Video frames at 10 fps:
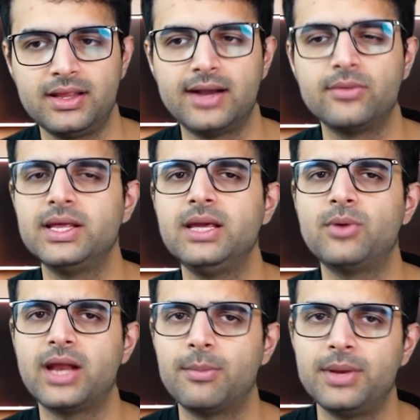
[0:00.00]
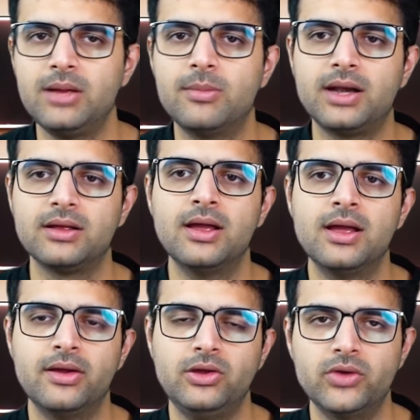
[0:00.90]
that will keep on happening, but
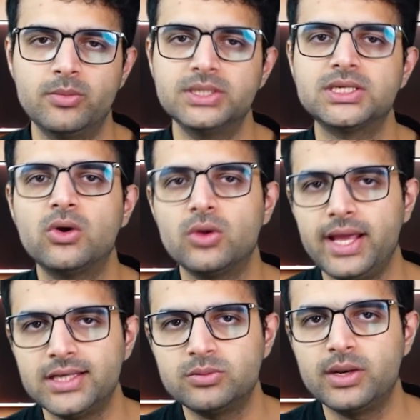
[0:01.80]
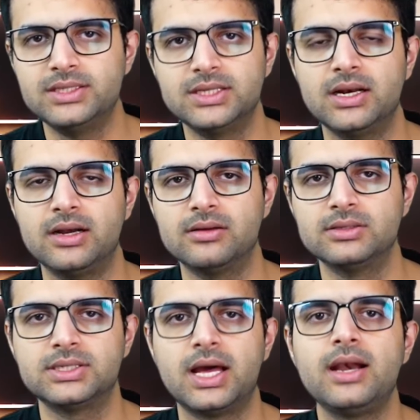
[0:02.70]
you will miss out on exponential
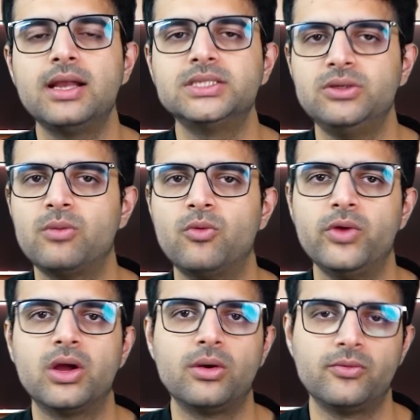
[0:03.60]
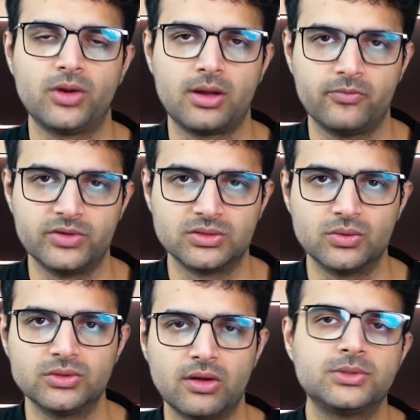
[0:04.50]
returns unless you're moving out of your comfort zones.